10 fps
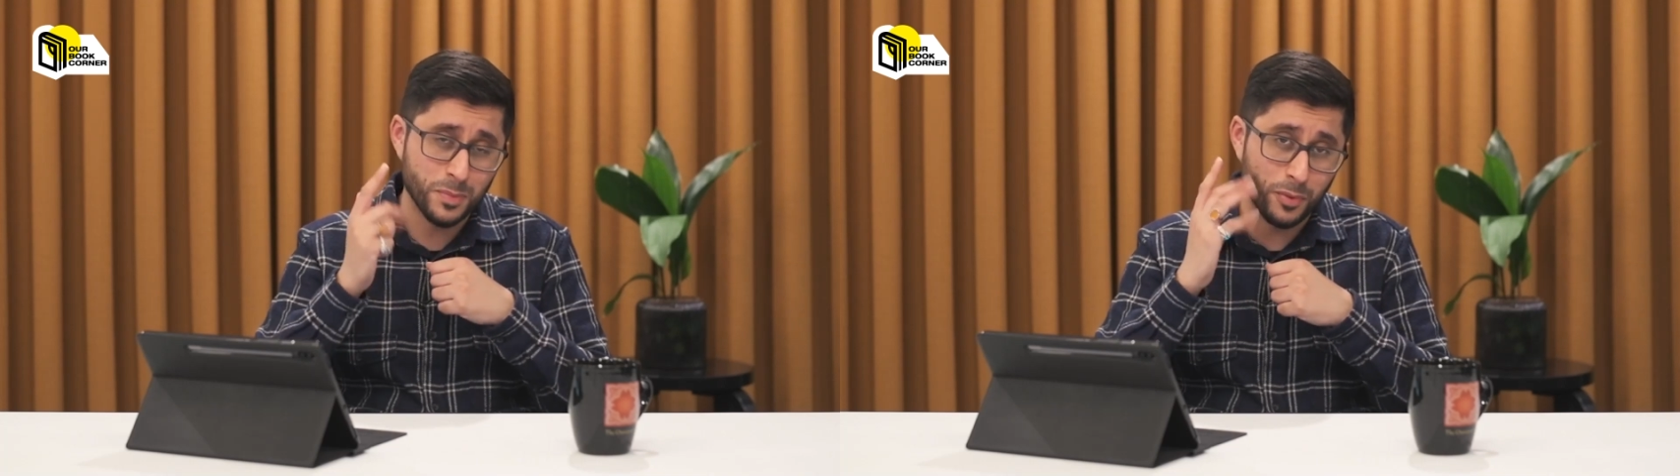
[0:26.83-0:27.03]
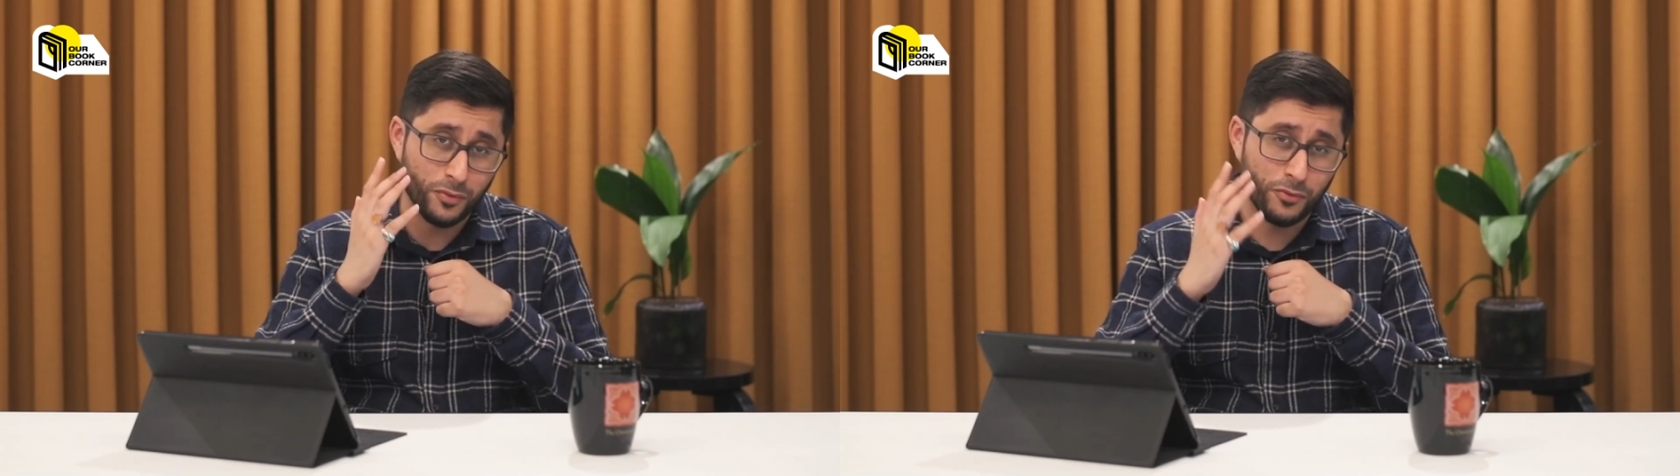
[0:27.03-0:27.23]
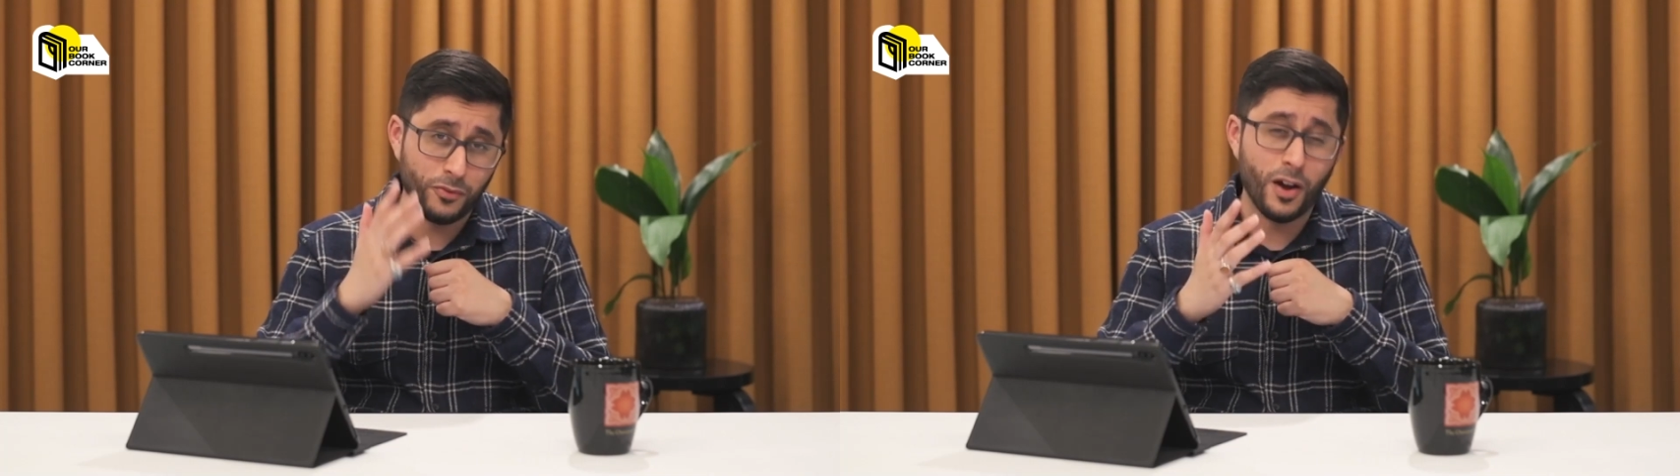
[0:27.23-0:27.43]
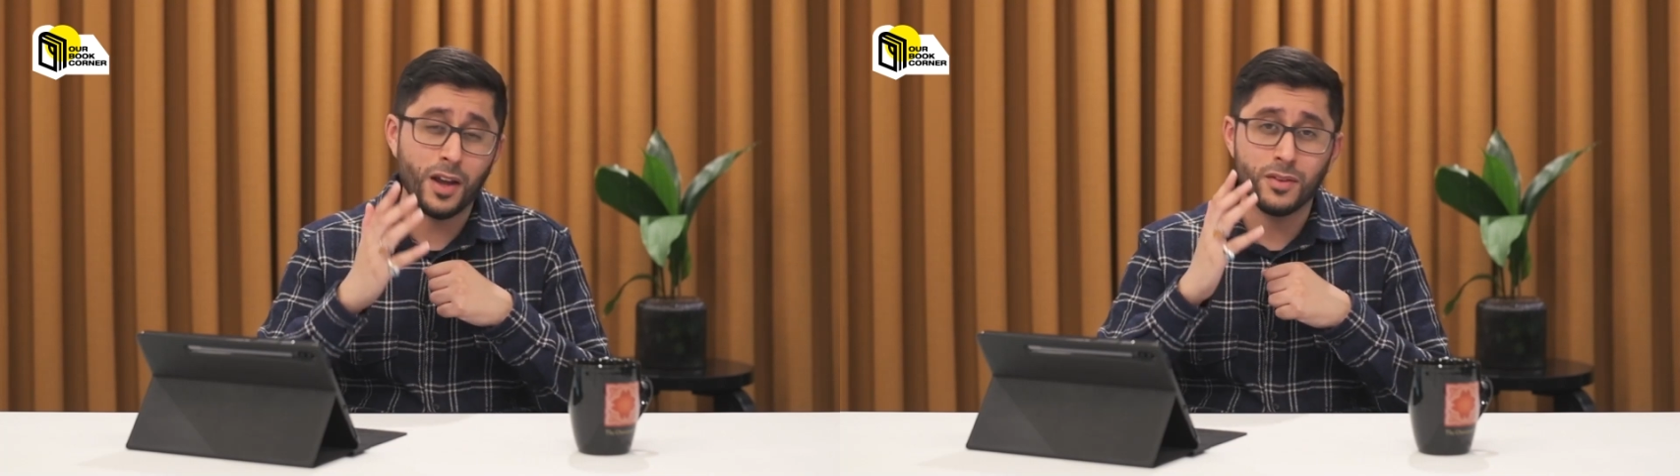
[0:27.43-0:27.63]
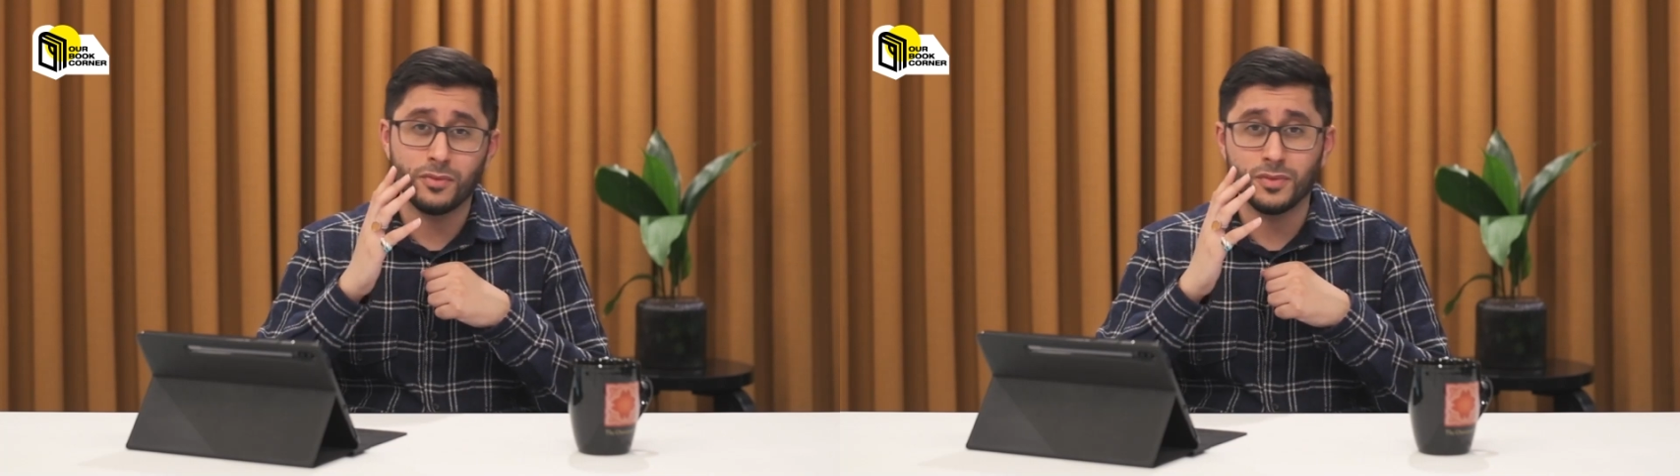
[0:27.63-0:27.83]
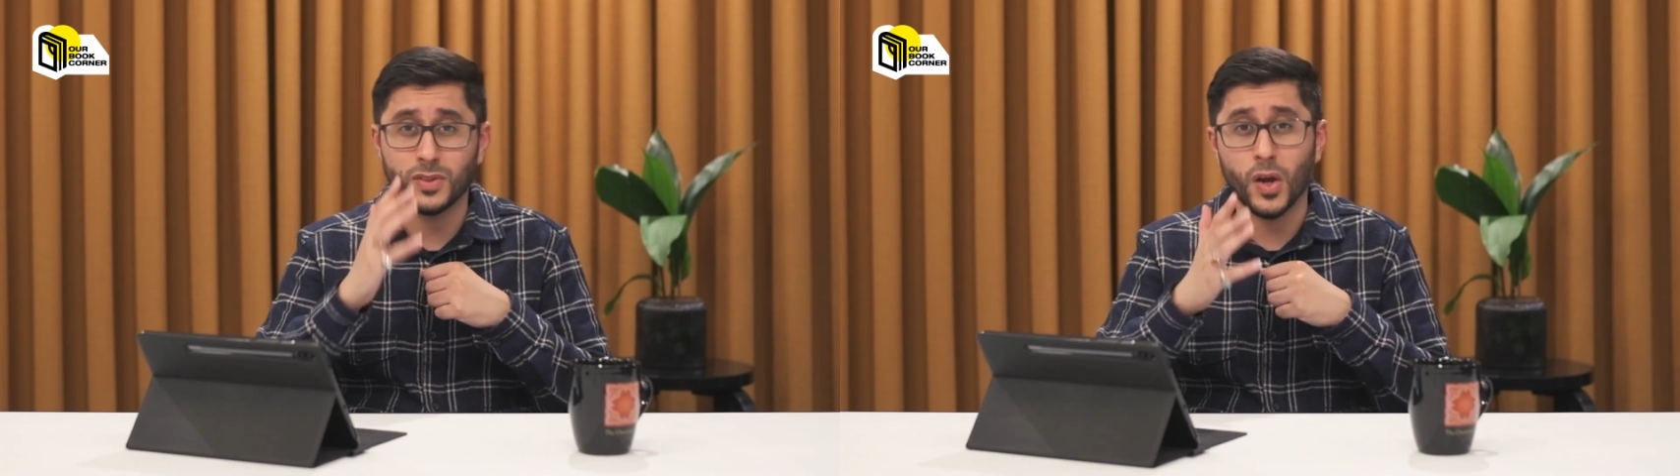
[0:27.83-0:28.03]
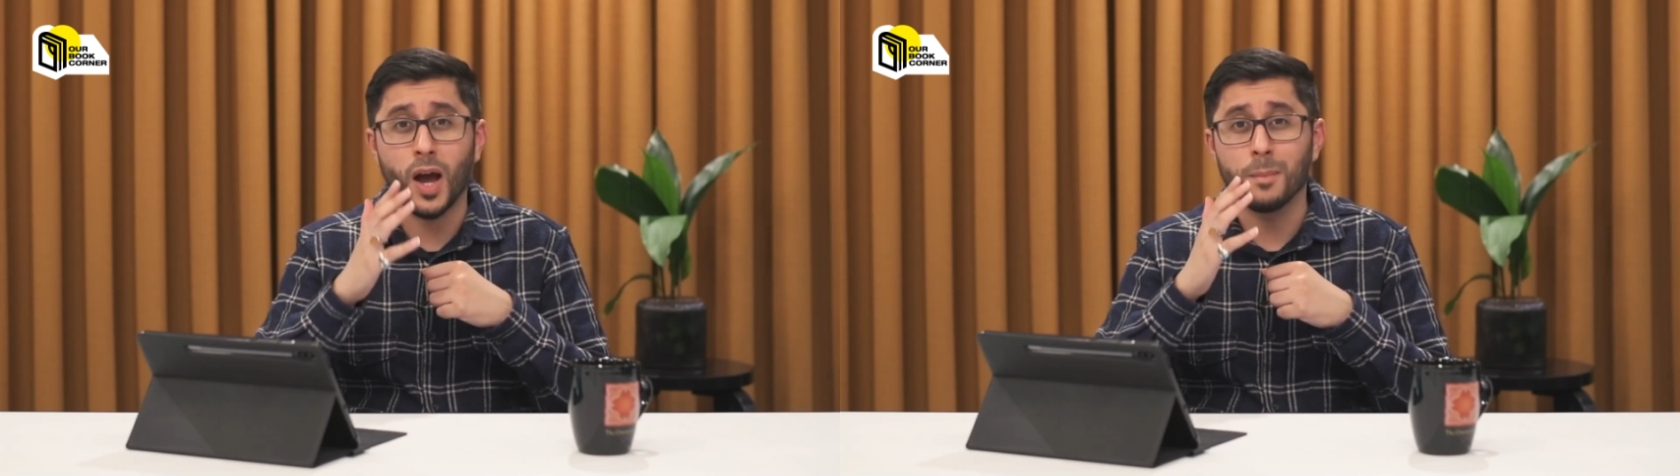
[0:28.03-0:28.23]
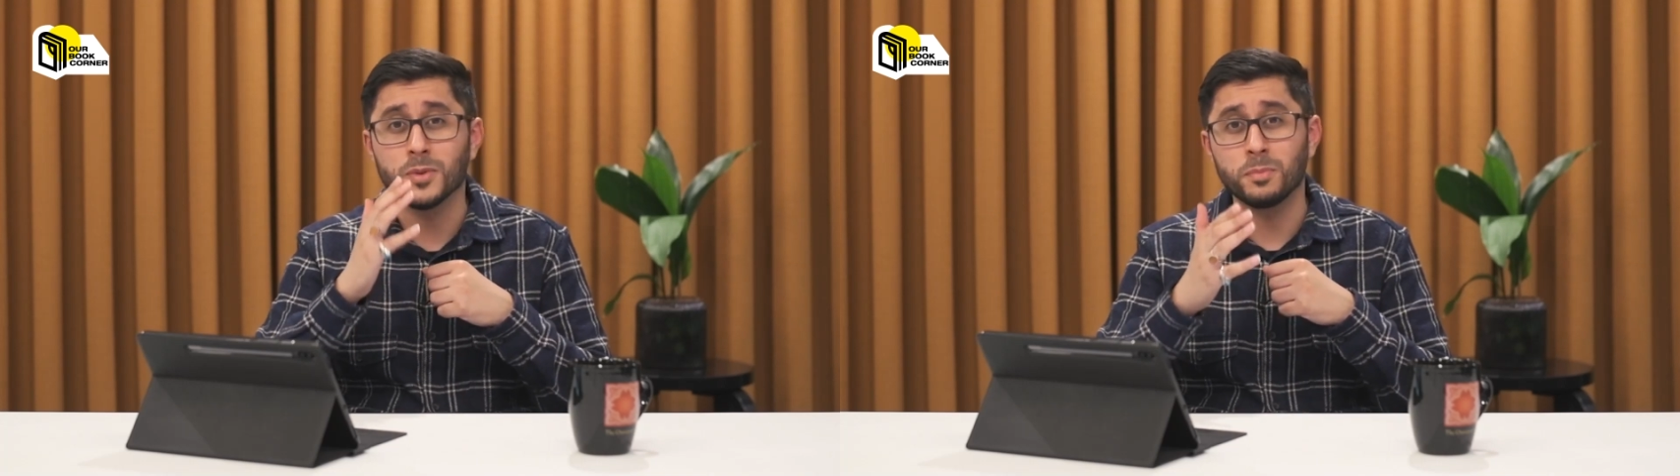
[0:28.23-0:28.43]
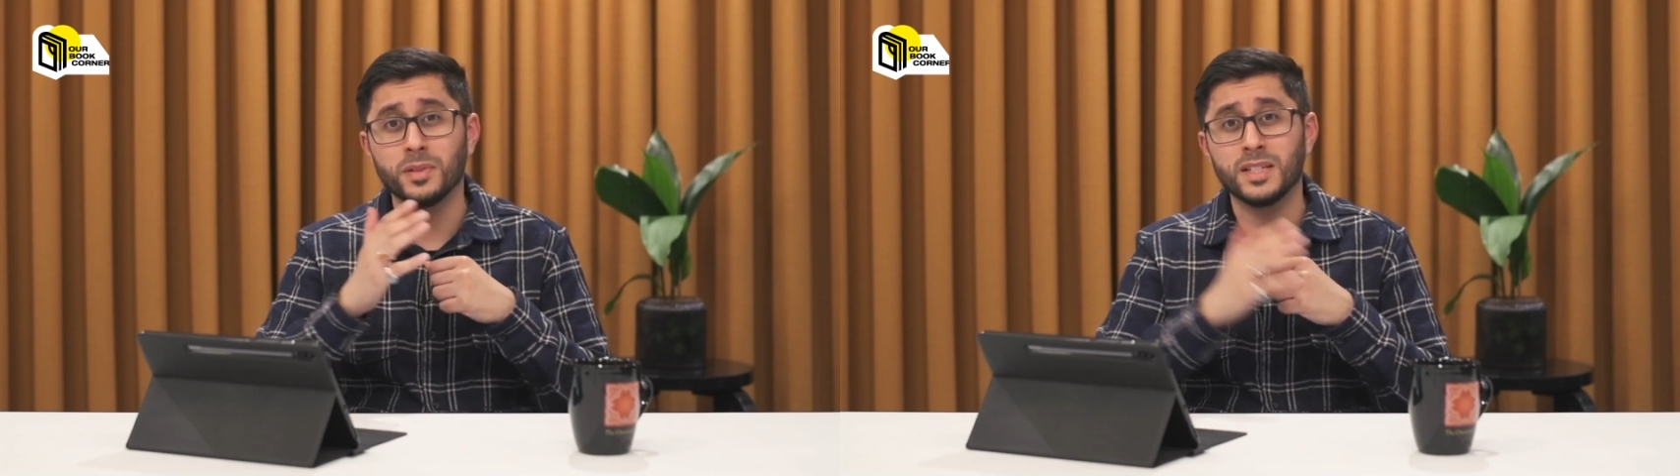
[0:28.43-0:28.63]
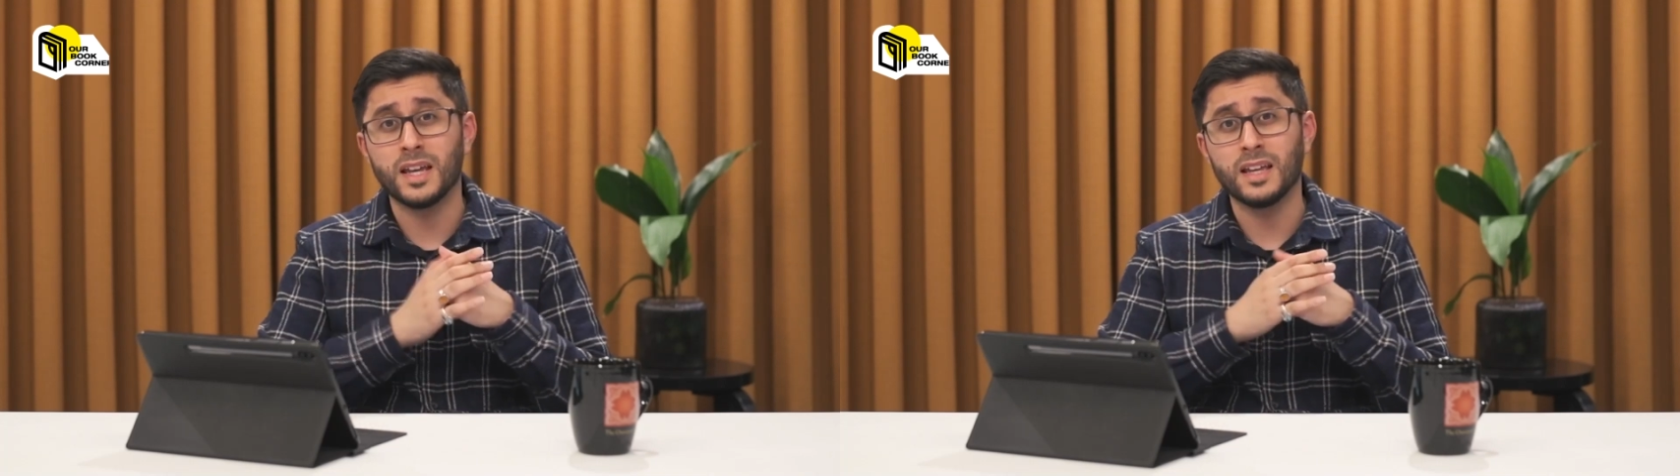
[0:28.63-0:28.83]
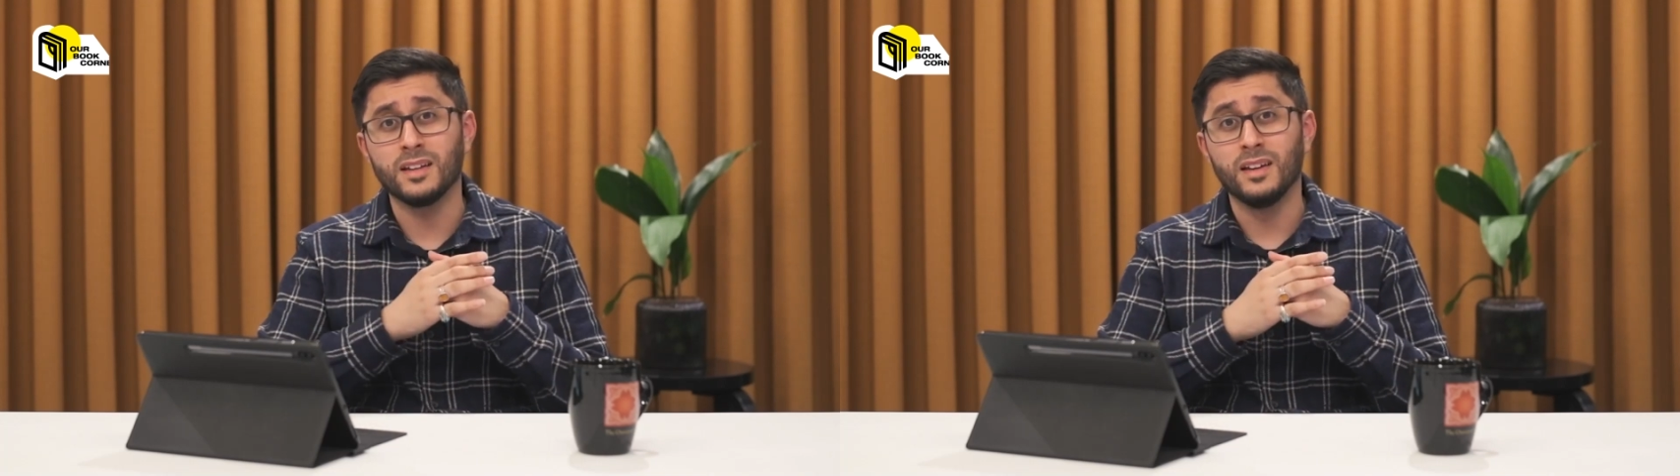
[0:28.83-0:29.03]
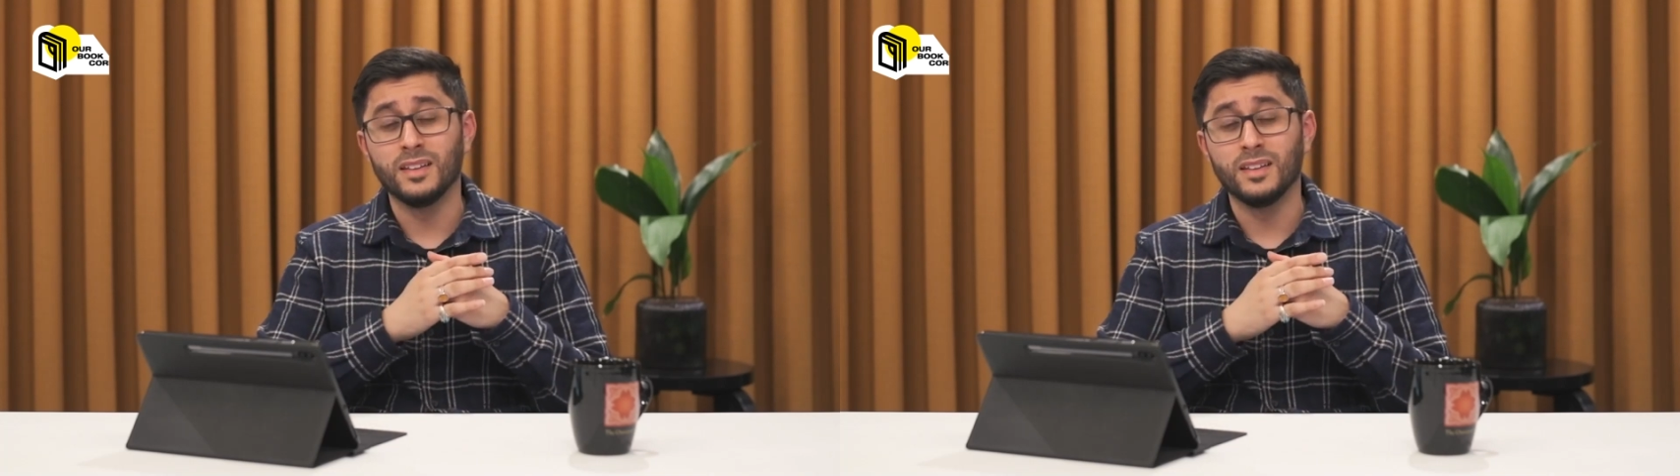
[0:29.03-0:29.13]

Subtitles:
but 5 times per day.